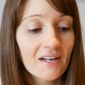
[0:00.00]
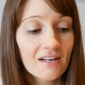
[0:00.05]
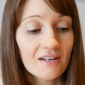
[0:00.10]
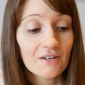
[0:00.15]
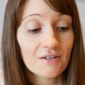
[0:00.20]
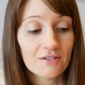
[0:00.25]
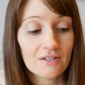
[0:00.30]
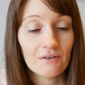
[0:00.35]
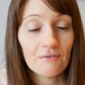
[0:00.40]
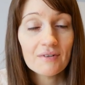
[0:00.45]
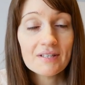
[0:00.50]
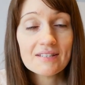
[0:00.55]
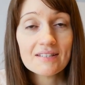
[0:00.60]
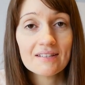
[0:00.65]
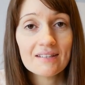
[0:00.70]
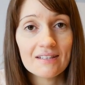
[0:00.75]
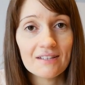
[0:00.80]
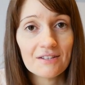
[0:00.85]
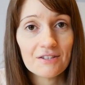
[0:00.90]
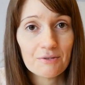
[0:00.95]
Because I
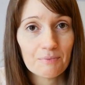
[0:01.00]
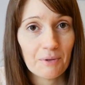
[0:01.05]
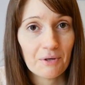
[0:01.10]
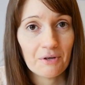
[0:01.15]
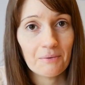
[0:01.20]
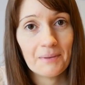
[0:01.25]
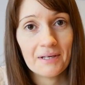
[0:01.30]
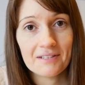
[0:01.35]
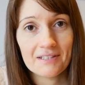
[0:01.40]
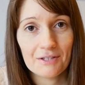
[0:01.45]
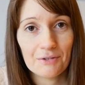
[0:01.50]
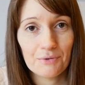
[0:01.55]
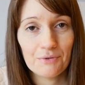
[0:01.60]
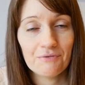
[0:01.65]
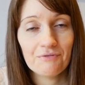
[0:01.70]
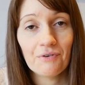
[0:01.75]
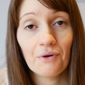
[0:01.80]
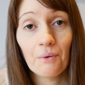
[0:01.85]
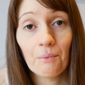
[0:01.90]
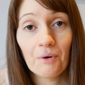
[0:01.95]
recently spoke about Daniel
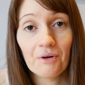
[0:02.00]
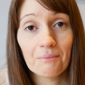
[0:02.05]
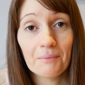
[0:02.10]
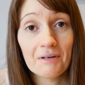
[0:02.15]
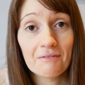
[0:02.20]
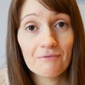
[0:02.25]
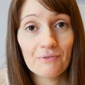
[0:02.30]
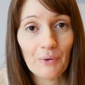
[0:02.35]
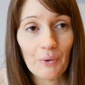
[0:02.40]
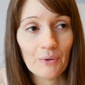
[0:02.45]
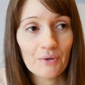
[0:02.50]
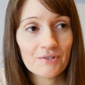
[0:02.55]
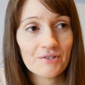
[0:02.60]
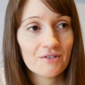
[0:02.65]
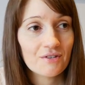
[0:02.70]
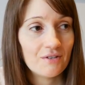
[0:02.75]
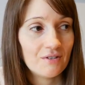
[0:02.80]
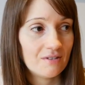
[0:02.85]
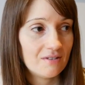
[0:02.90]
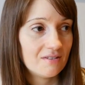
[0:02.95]
Defoe in one of my vlogs,
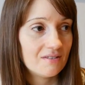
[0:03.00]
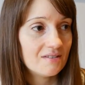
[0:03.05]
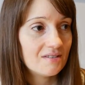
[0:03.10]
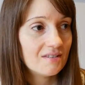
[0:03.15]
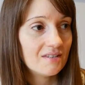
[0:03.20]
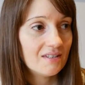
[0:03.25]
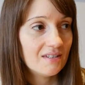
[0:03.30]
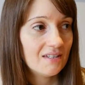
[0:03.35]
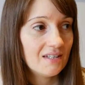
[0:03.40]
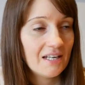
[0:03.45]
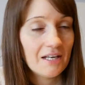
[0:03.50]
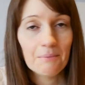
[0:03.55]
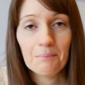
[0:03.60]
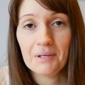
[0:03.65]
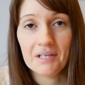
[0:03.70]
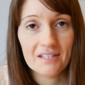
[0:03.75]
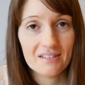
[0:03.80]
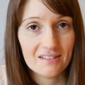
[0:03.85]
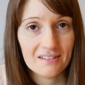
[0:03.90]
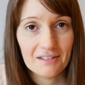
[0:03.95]
because he
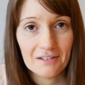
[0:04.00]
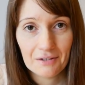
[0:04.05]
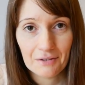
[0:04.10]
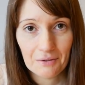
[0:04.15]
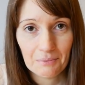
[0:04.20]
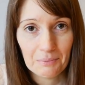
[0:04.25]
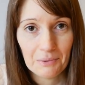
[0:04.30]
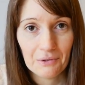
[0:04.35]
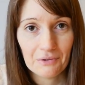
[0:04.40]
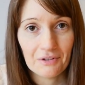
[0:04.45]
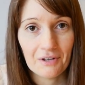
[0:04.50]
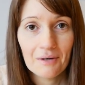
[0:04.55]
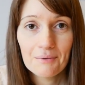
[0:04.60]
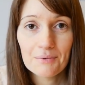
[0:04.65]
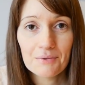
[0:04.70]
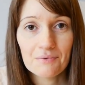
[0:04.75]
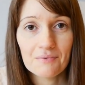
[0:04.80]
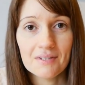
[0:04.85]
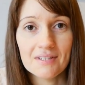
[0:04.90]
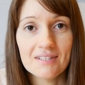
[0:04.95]
appeared in another book that I
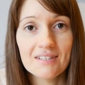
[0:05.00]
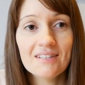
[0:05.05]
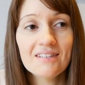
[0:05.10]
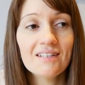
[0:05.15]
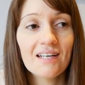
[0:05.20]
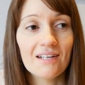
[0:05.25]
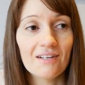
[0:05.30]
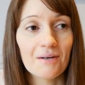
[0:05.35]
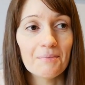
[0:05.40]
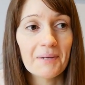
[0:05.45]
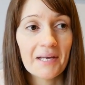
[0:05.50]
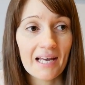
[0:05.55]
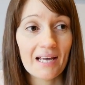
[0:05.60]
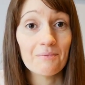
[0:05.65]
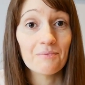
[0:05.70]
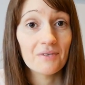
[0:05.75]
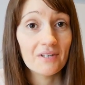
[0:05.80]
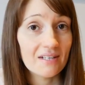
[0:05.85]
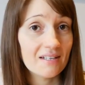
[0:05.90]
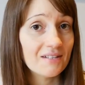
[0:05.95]
was reading, and I
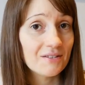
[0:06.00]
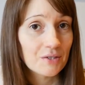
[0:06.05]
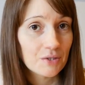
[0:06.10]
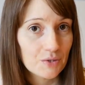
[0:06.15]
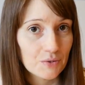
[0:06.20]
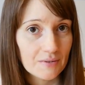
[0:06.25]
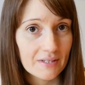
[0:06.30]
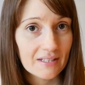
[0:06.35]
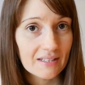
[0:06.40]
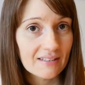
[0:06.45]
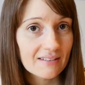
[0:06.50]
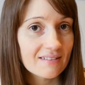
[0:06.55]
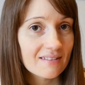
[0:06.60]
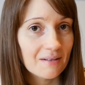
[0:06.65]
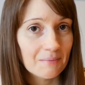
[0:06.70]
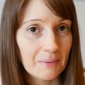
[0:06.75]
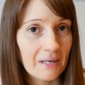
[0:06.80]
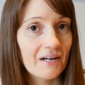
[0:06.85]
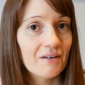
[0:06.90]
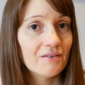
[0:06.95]
became really intrigued
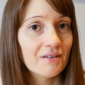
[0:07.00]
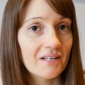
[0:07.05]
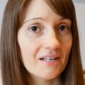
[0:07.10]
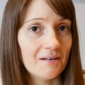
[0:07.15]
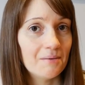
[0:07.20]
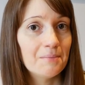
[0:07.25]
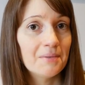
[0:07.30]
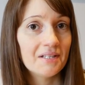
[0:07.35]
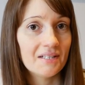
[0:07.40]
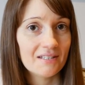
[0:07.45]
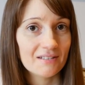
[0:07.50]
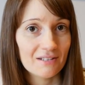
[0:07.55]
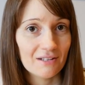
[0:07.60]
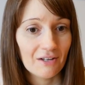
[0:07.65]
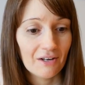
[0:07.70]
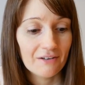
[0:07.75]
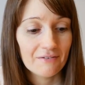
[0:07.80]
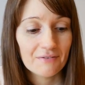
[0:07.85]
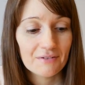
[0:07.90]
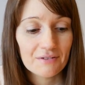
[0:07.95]
about him and his
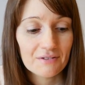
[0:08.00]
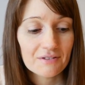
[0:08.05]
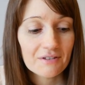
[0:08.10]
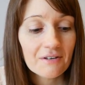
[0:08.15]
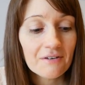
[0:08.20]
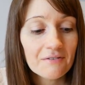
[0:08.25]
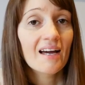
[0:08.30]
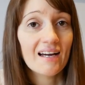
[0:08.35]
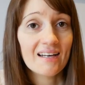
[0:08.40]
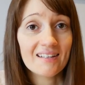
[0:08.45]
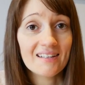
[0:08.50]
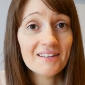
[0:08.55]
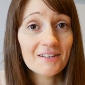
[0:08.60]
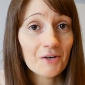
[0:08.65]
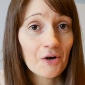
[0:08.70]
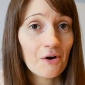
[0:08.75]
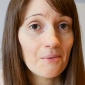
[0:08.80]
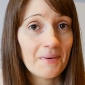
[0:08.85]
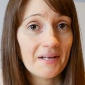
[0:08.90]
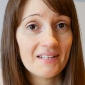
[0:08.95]
life and stuff. And in the
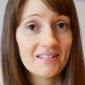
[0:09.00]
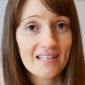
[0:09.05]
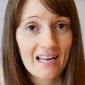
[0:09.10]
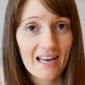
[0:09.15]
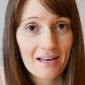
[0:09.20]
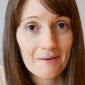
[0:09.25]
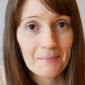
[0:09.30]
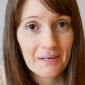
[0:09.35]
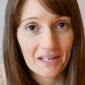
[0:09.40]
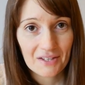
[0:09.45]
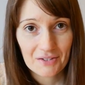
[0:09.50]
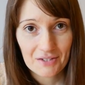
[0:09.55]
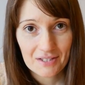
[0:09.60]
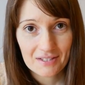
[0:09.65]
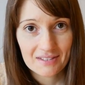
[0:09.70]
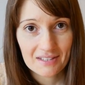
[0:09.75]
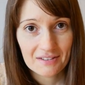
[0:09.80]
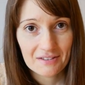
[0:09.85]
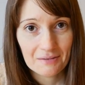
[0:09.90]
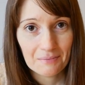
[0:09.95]
comments, Amy actually
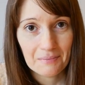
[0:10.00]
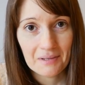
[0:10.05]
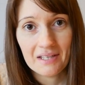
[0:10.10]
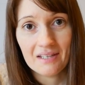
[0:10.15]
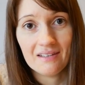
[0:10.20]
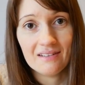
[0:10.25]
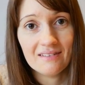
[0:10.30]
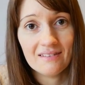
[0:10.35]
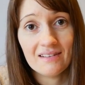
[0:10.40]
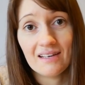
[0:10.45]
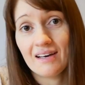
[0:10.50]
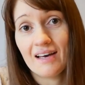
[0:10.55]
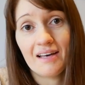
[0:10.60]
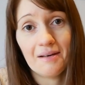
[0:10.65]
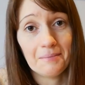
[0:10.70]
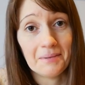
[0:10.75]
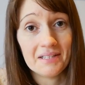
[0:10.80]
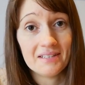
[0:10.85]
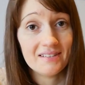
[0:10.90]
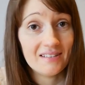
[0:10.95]
said to me that
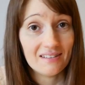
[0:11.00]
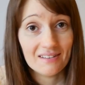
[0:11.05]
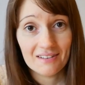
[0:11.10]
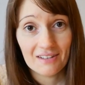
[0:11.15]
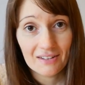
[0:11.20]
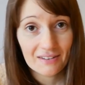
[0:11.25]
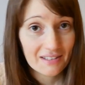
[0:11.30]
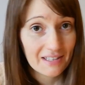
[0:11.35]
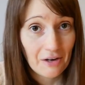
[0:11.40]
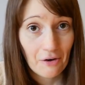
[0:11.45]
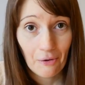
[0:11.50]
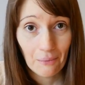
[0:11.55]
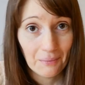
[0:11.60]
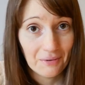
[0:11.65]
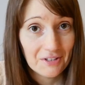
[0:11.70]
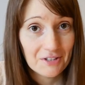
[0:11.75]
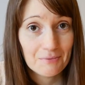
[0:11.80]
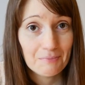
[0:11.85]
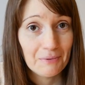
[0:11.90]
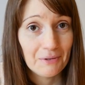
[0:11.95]
Amy didn't get on with
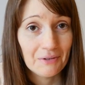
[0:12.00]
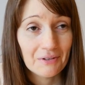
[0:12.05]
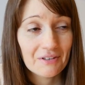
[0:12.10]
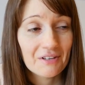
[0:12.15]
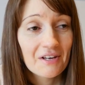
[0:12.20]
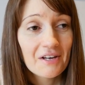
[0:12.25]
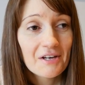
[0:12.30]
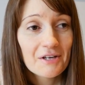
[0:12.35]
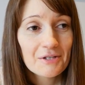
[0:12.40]
this book.